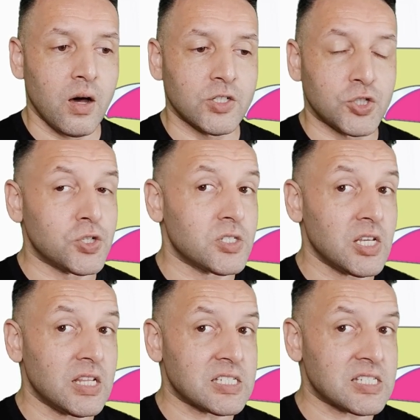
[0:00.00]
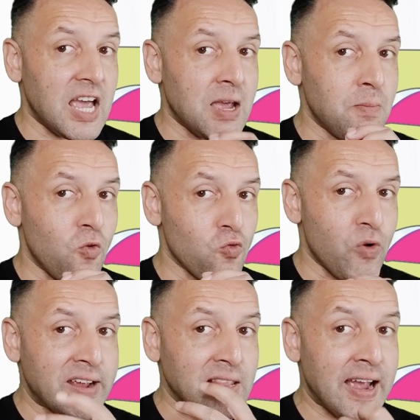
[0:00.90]
you should see the same
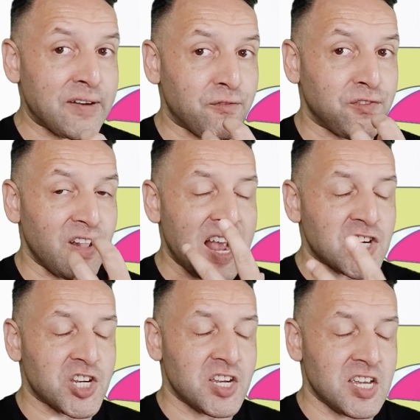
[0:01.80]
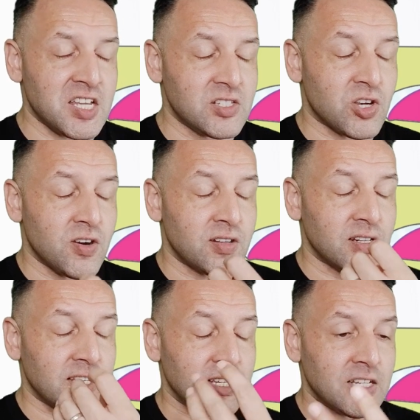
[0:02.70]
red light flashing
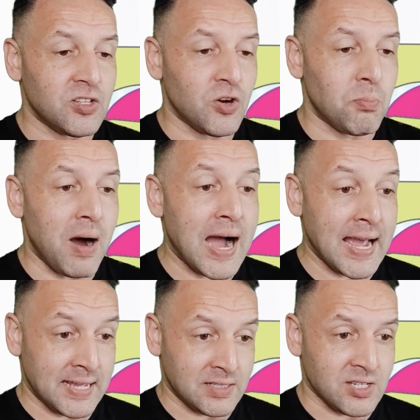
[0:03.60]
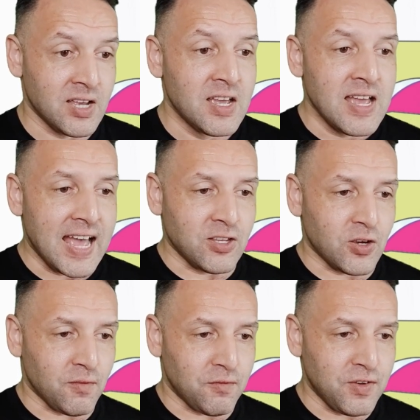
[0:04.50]
internally in your mind, and you
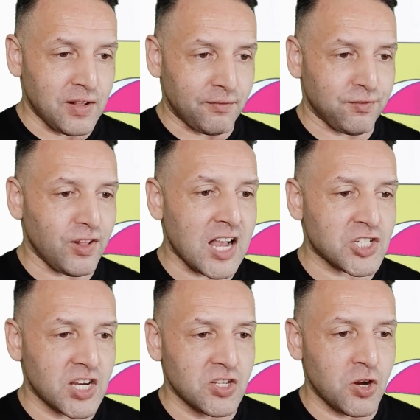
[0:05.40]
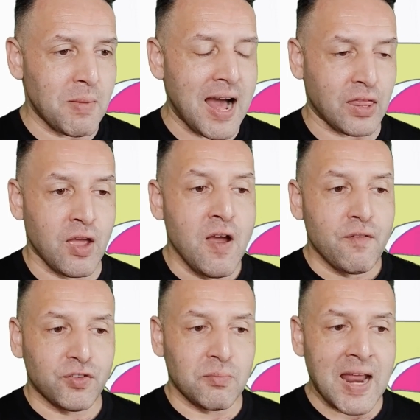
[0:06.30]
can feel it flashing in your mouth.
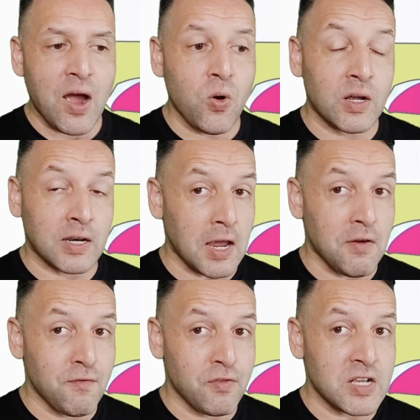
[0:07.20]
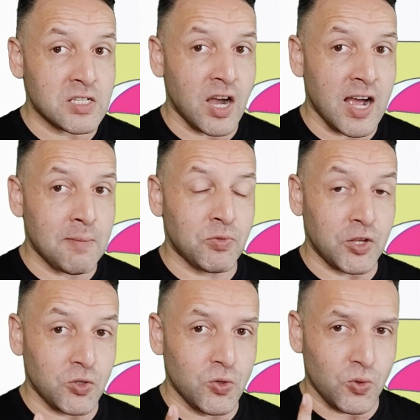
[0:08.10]
From now on, every time
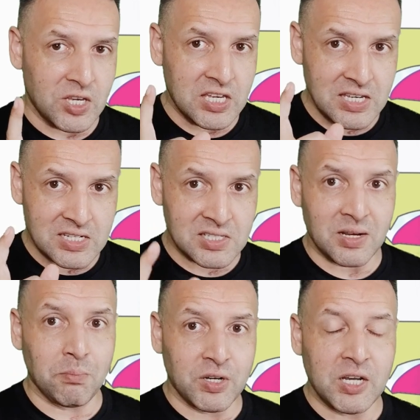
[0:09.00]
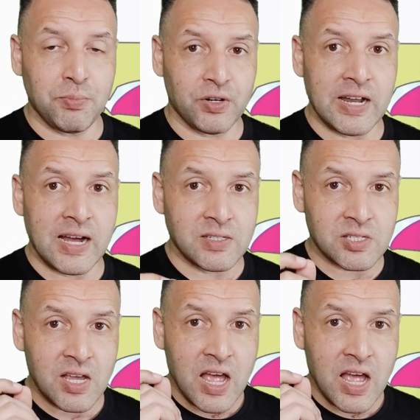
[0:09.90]
that you hear somebody pronounce